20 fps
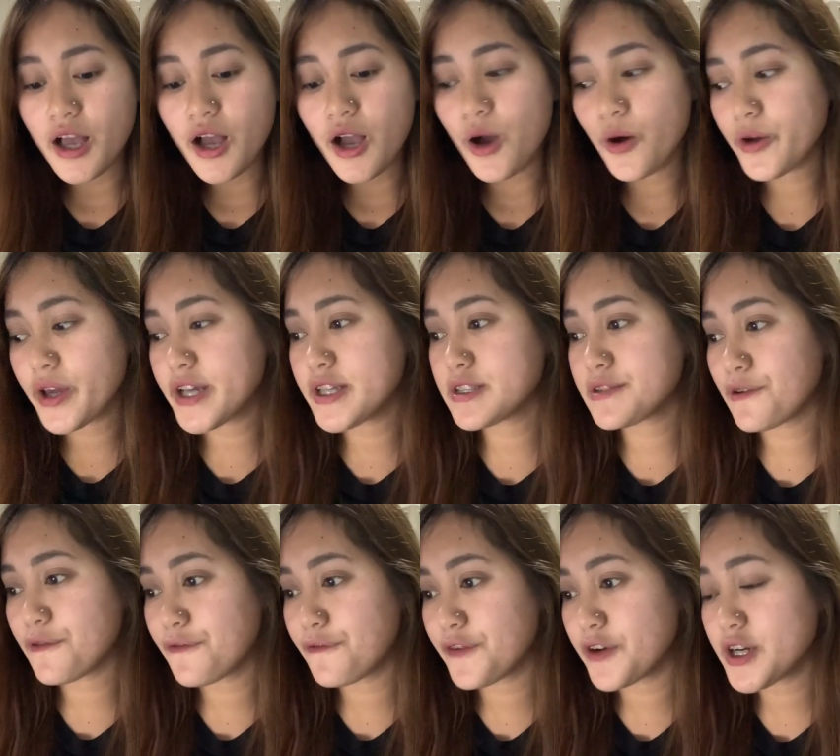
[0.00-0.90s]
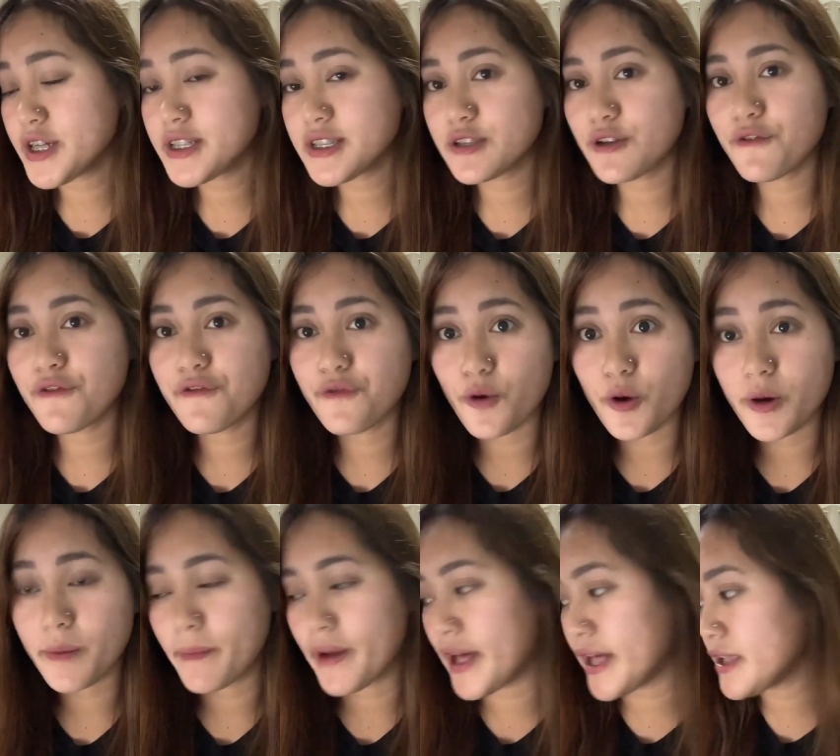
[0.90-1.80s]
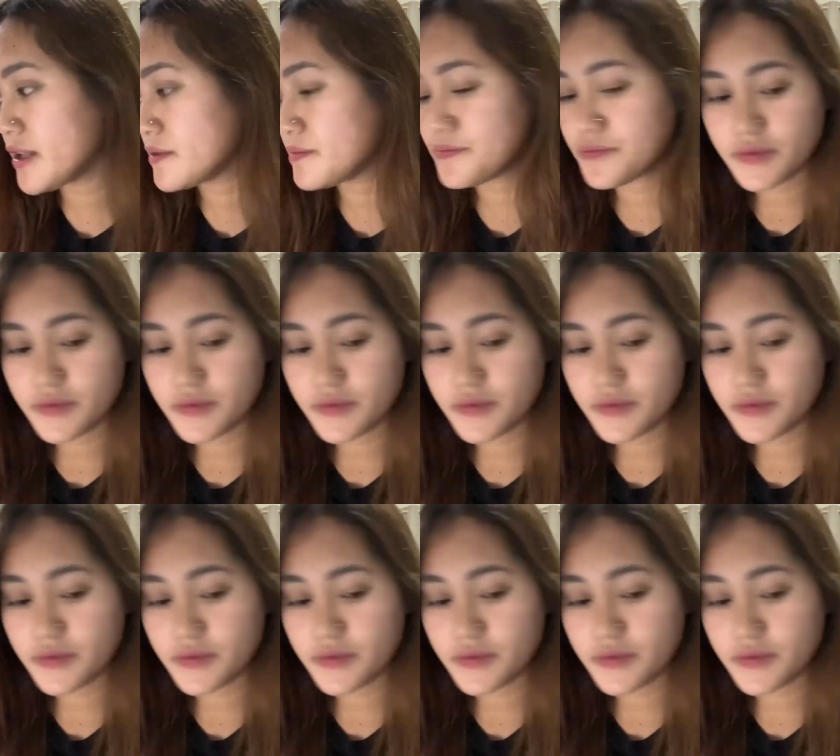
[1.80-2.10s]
Okay, so first the format